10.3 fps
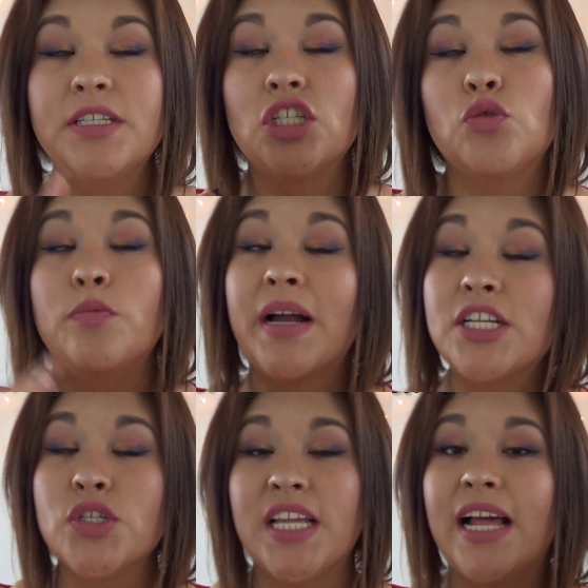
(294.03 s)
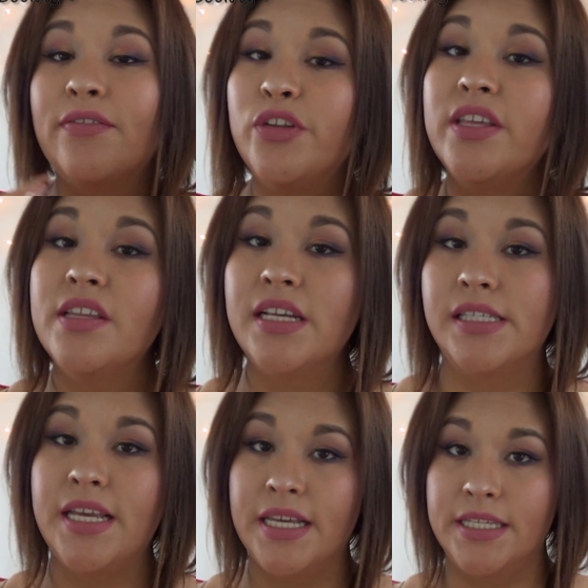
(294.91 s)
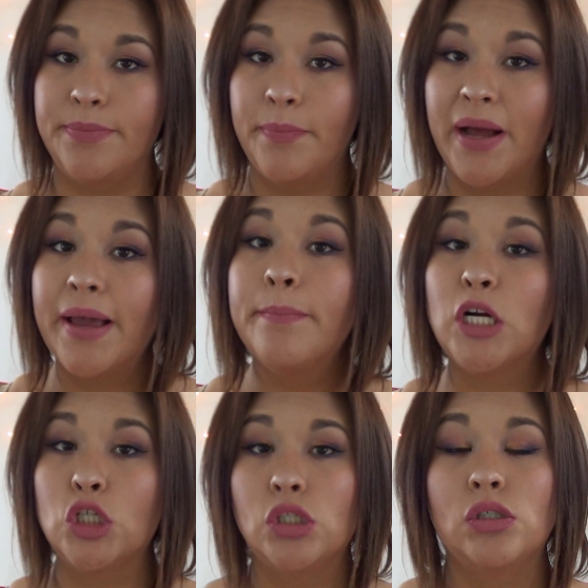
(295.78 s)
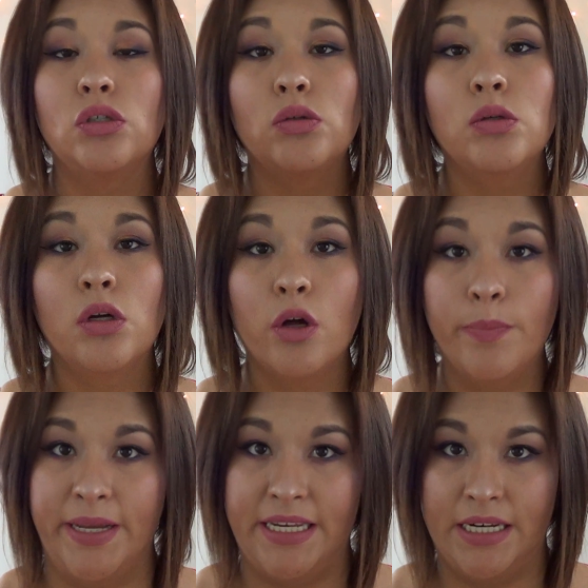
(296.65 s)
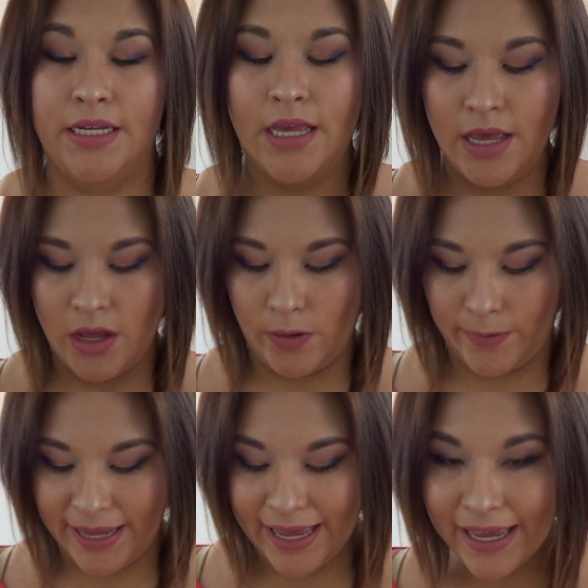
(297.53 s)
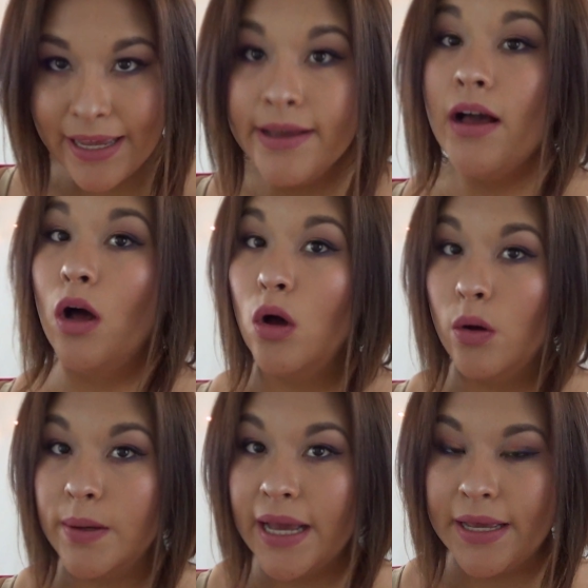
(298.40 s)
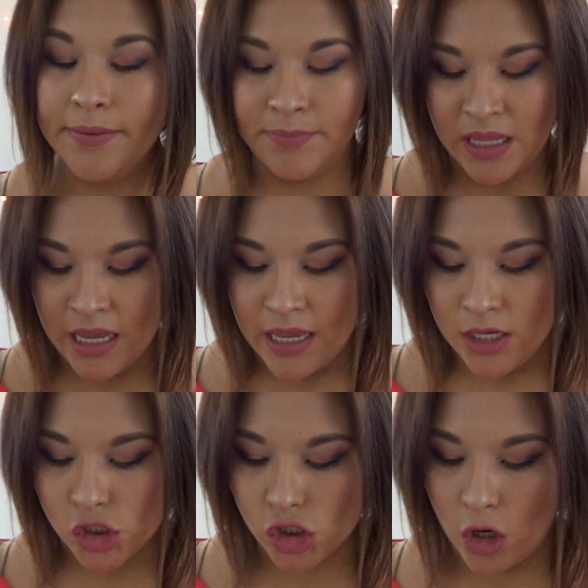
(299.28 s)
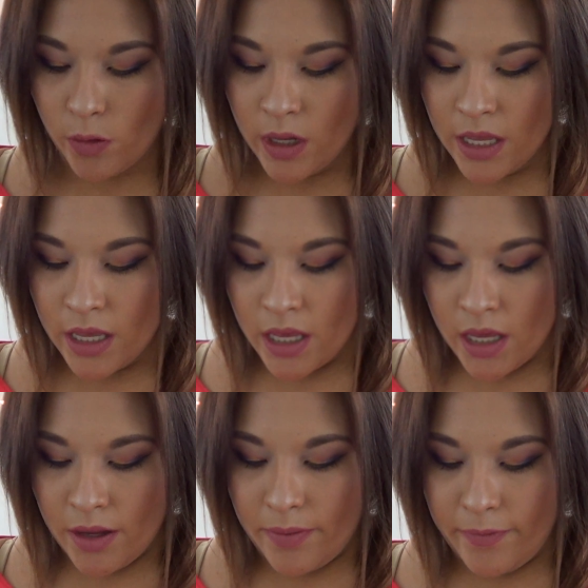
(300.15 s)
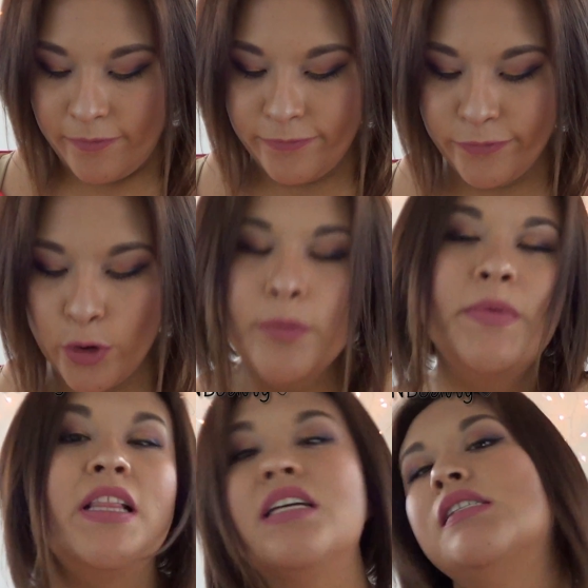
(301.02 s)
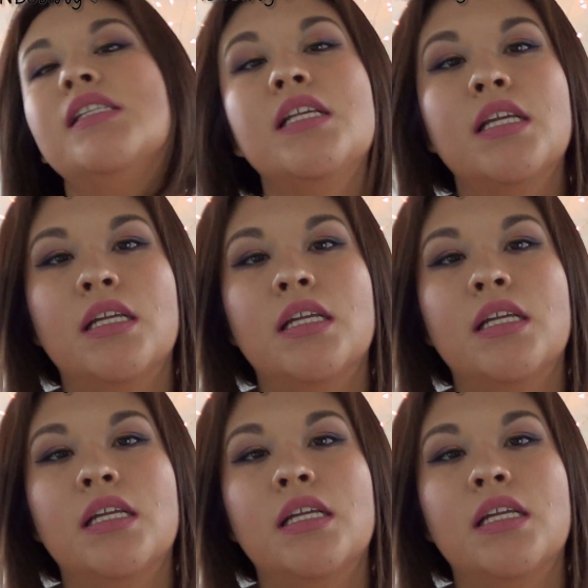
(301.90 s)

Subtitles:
me just remind you that everything that I say is my personal opinion. Okay? Okay. So, formulas